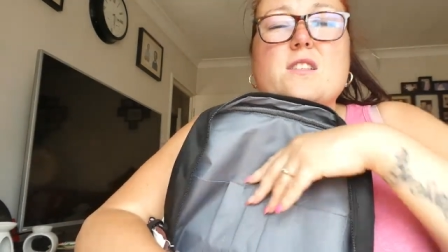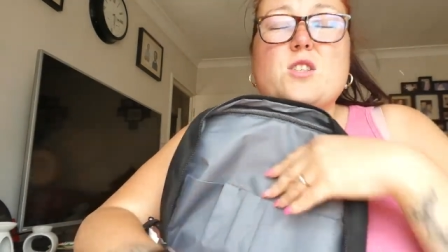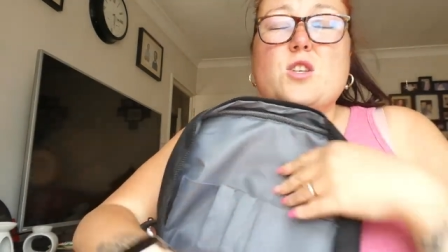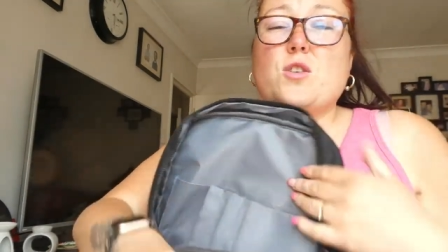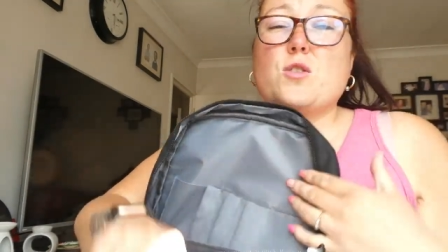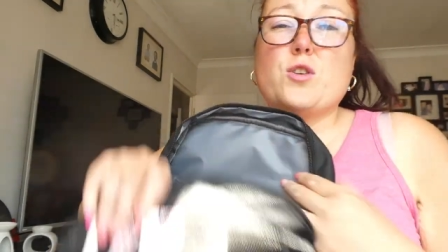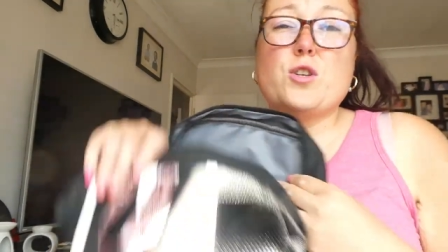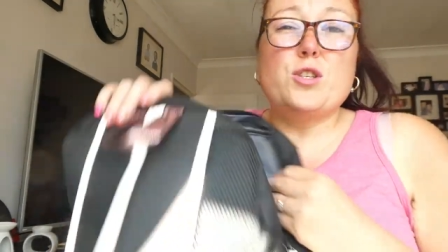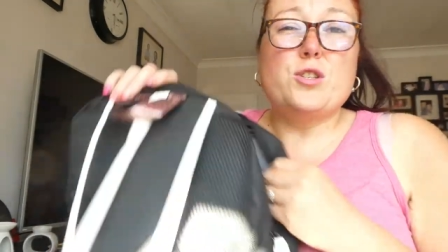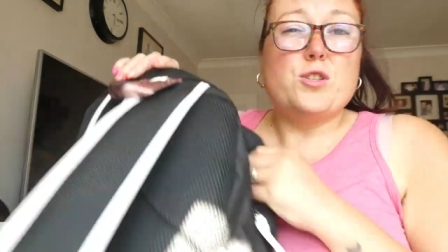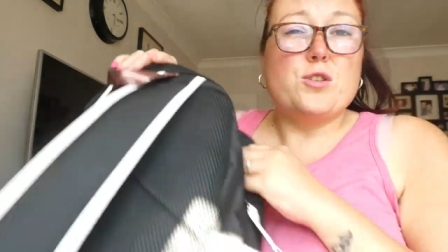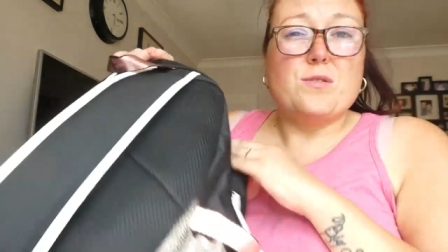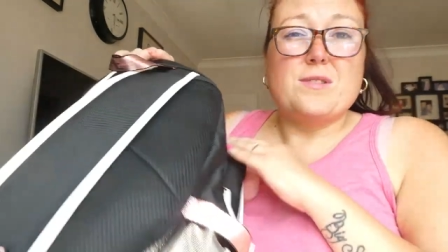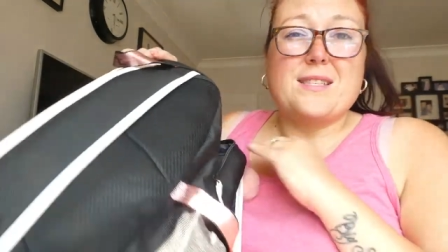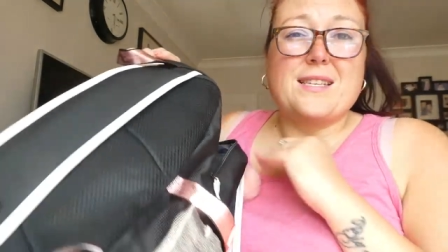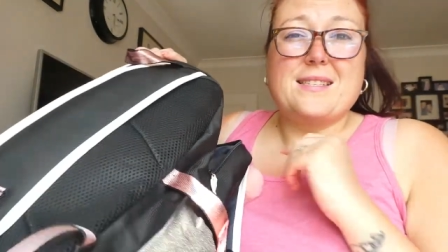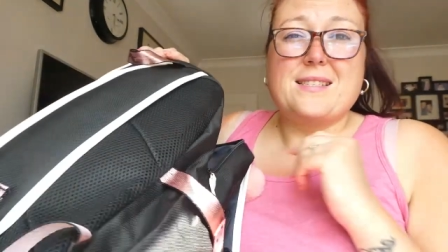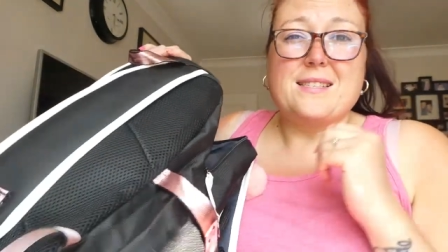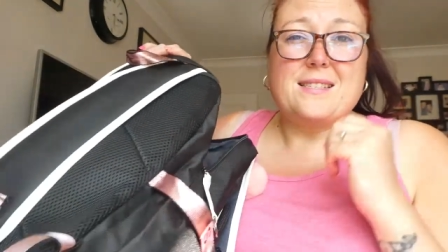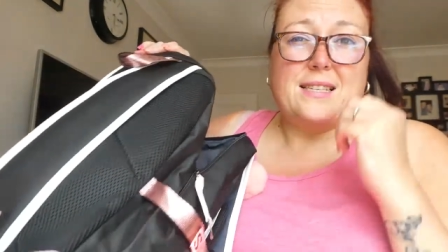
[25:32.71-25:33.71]
so you could
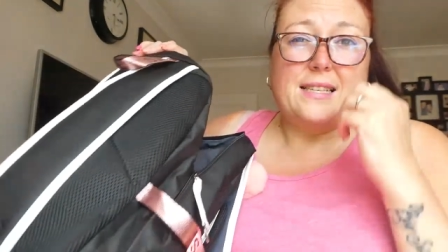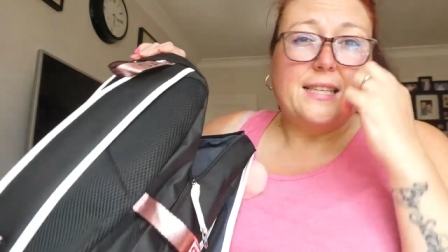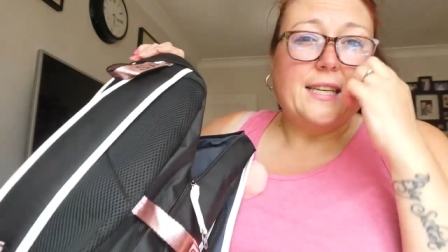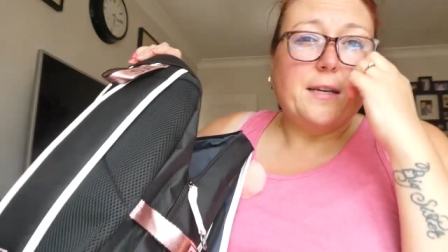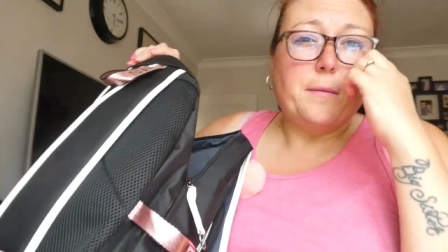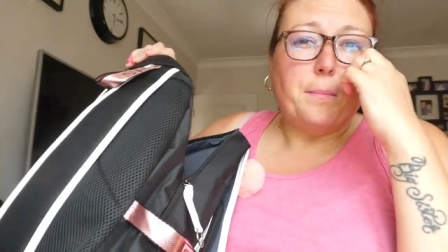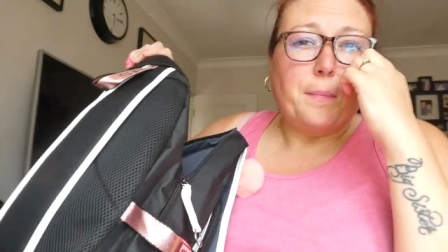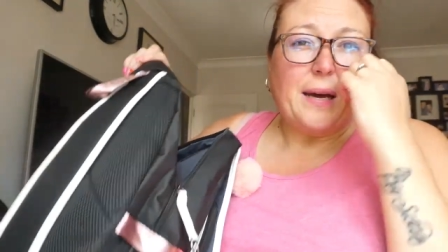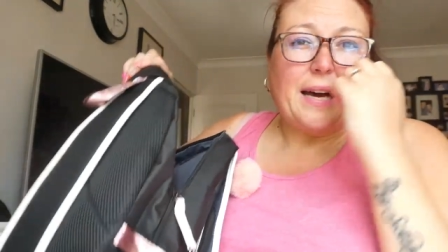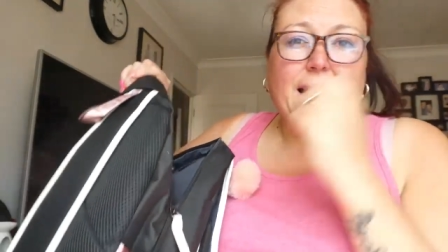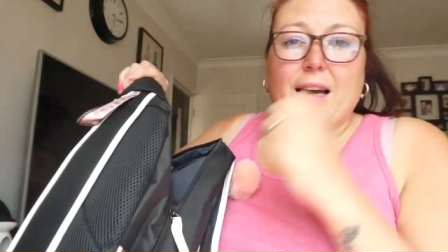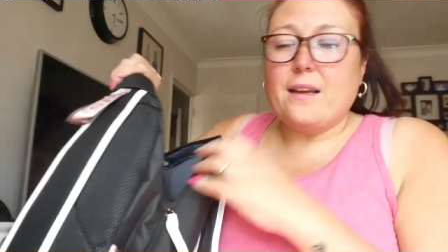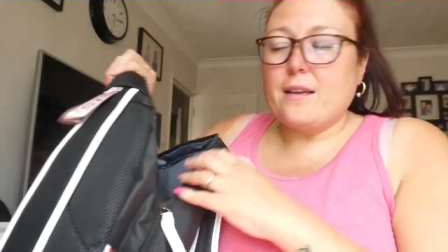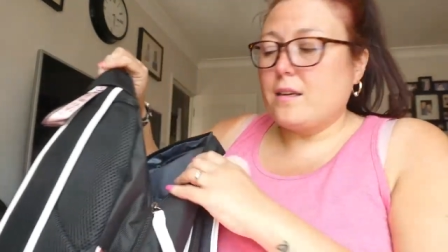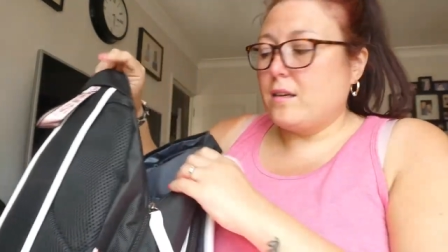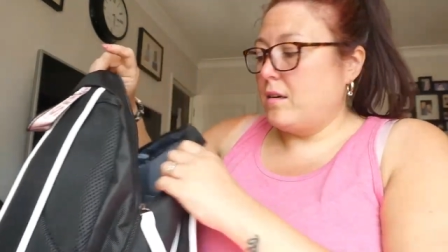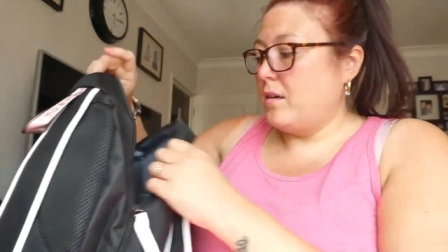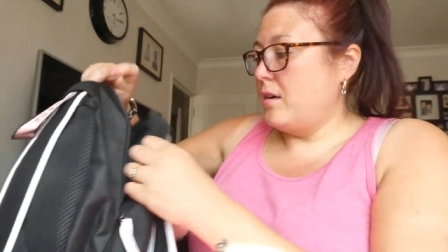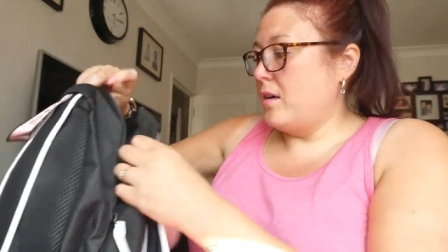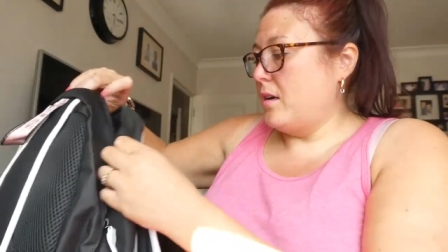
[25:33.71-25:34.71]
use this as a knitting
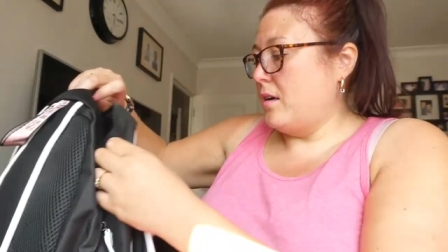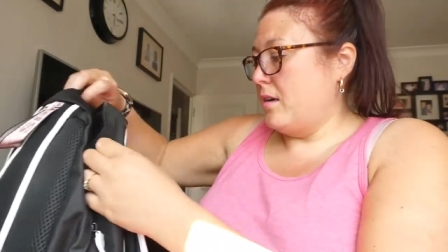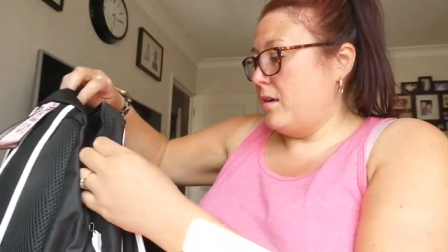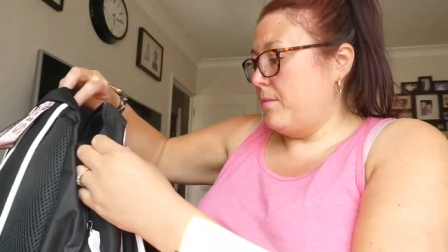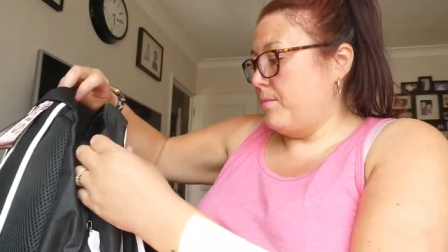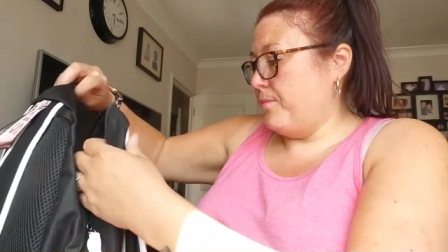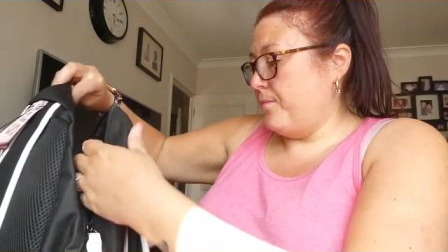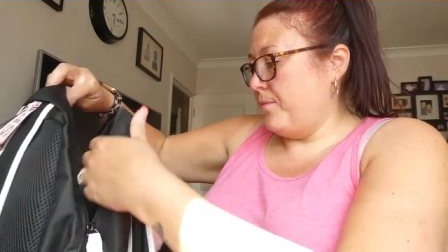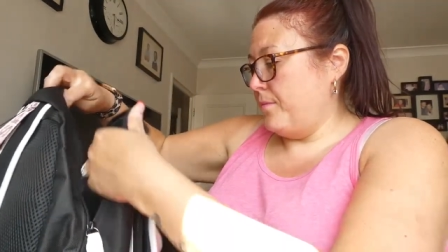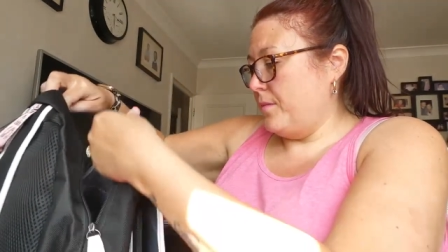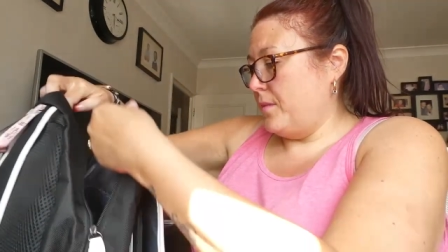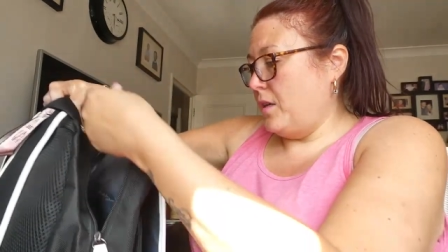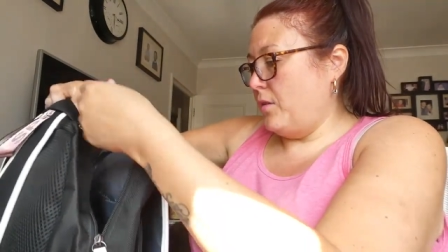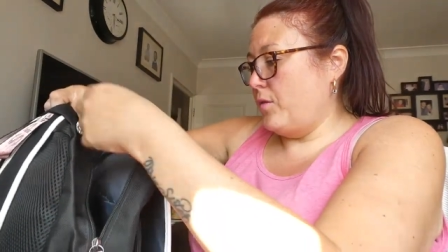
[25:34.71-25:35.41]
bag um,